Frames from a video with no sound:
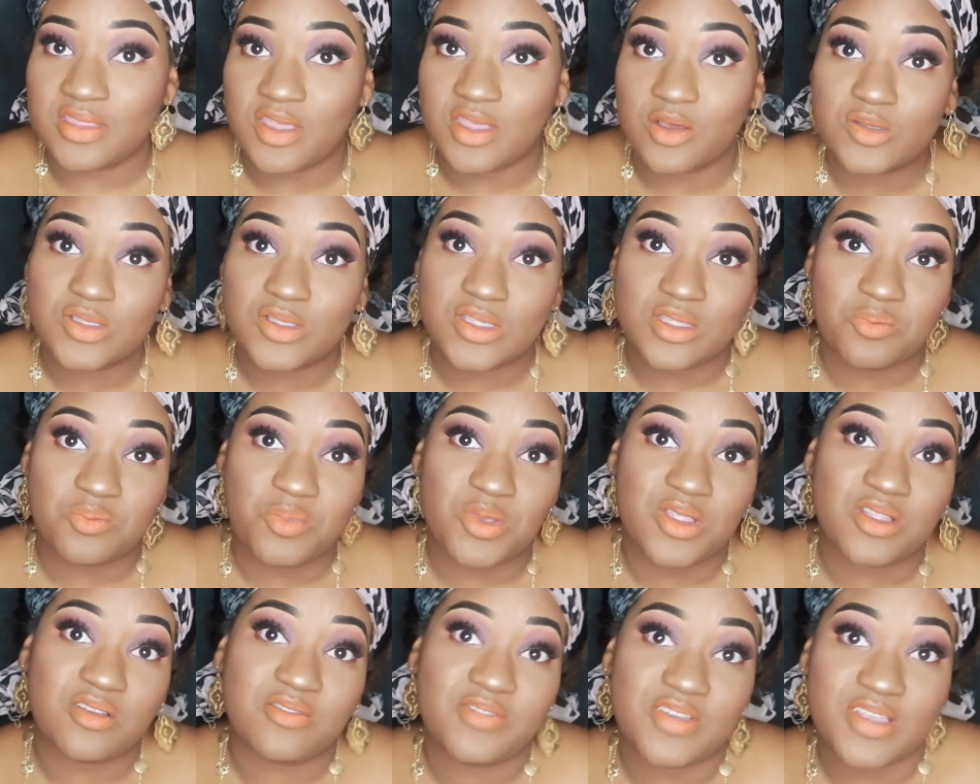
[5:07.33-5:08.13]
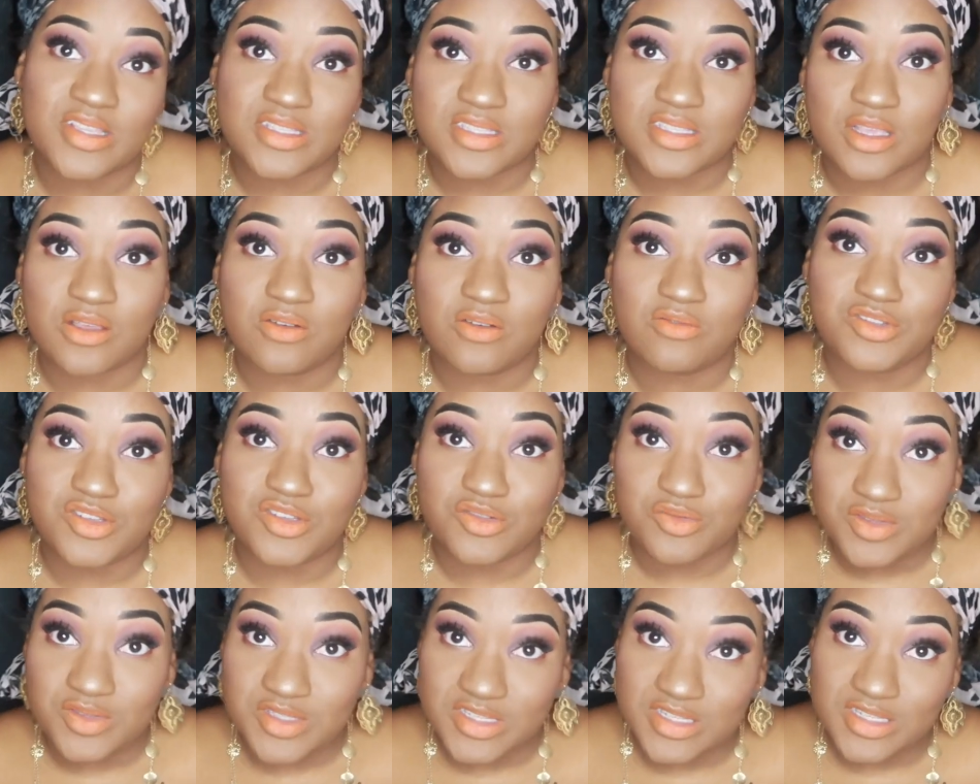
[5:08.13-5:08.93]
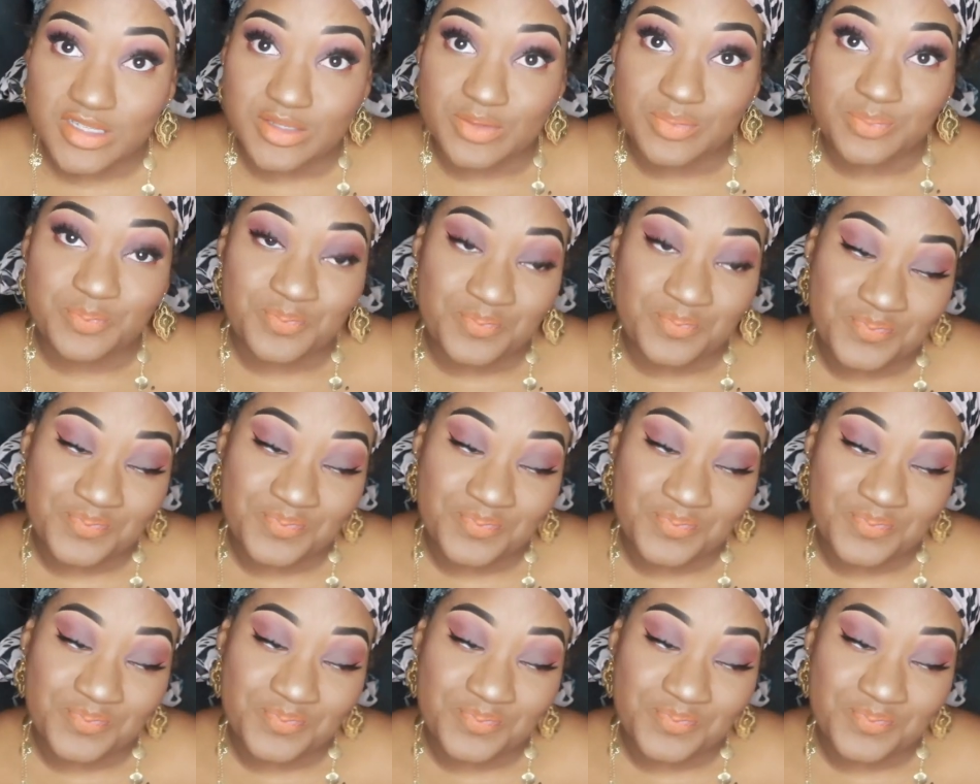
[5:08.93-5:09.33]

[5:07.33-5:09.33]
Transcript: those are the benefits of juicing